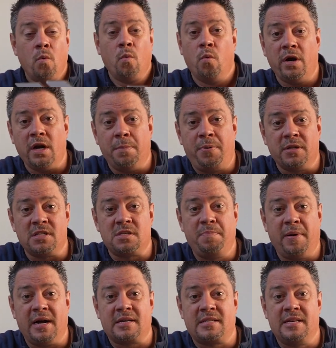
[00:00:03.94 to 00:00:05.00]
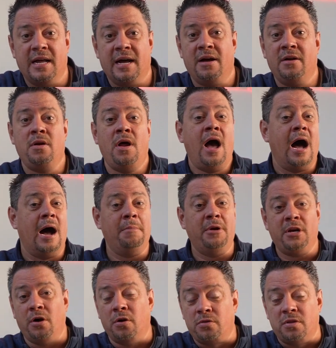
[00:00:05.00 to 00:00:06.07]
We're gonna put this box down. I'm
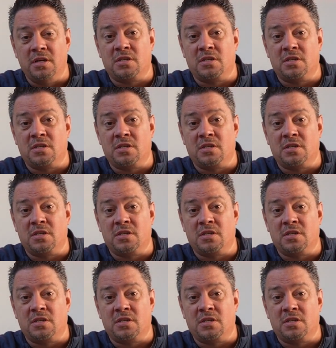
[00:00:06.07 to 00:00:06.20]
gonna go through